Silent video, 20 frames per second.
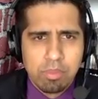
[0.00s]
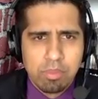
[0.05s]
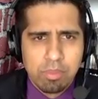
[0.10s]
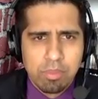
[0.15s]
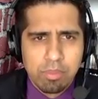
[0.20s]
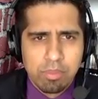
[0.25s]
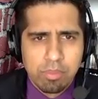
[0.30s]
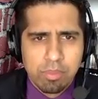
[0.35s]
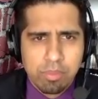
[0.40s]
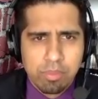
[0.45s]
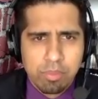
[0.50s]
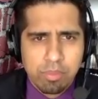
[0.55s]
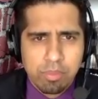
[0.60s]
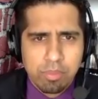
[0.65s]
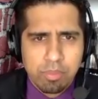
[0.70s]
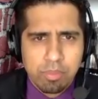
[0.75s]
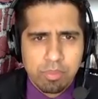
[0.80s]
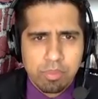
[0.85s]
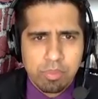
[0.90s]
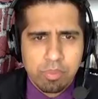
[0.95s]

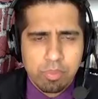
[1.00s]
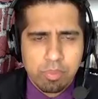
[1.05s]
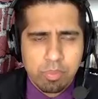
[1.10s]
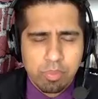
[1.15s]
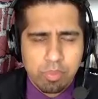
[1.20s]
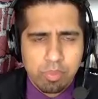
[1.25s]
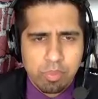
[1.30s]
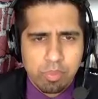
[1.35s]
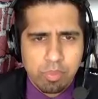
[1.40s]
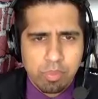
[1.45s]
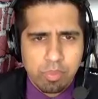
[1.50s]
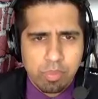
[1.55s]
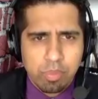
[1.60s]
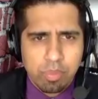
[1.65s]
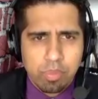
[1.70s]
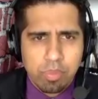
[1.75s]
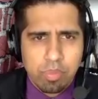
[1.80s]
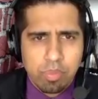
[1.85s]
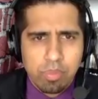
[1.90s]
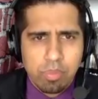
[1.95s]

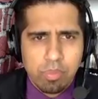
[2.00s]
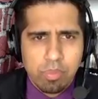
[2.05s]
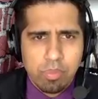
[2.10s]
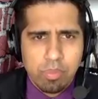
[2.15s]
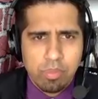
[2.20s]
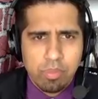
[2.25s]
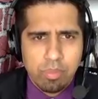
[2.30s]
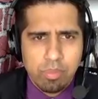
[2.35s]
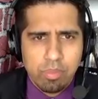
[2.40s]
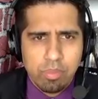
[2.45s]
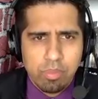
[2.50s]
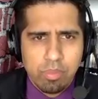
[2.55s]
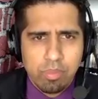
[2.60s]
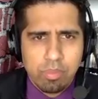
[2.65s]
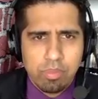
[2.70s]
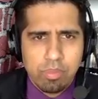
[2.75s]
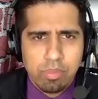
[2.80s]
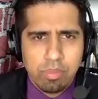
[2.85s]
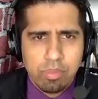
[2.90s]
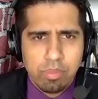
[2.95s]

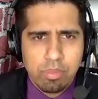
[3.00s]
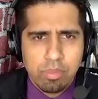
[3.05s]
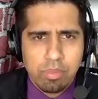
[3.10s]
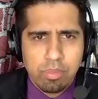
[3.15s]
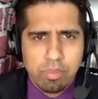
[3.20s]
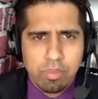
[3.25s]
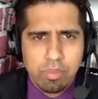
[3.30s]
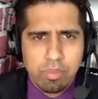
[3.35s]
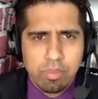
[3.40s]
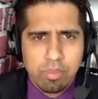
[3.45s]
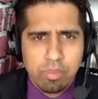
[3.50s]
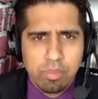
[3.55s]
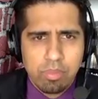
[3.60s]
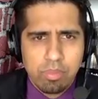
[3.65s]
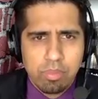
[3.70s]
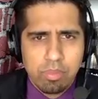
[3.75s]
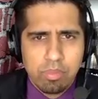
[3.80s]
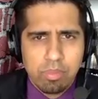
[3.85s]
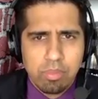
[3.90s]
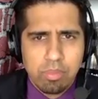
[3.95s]

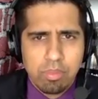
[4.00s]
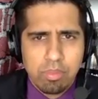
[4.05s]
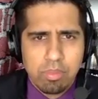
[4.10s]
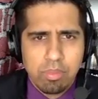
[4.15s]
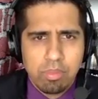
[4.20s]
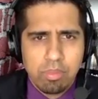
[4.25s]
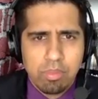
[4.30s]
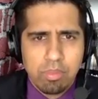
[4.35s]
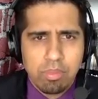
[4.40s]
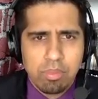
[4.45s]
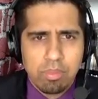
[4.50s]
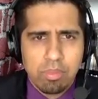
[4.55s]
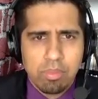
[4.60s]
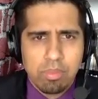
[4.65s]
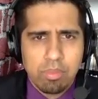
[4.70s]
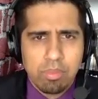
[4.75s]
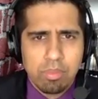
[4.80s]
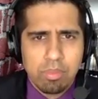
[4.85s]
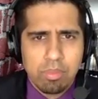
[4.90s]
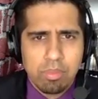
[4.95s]

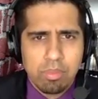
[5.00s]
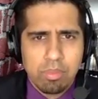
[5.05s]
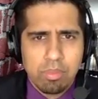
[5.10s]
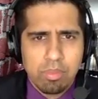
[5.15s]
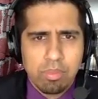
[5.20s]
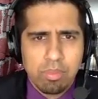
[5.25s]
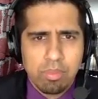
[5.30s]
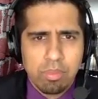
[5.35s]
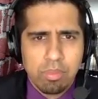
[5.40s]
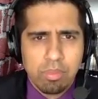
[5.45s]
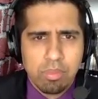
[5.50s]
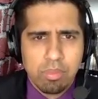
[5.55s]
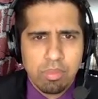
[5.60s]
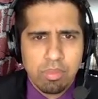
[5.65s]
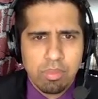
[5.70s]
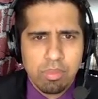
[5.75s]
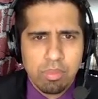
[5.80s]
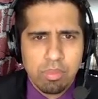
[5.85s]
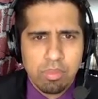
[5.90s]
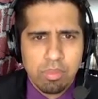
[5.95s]

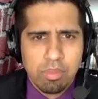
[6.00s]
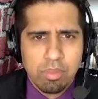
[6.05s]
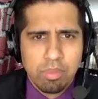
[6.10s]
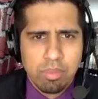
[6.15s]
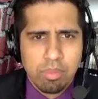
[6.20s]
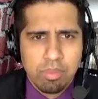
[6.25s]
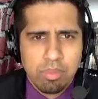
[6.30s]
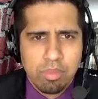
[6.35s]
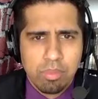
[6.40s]
This person isn't speaking.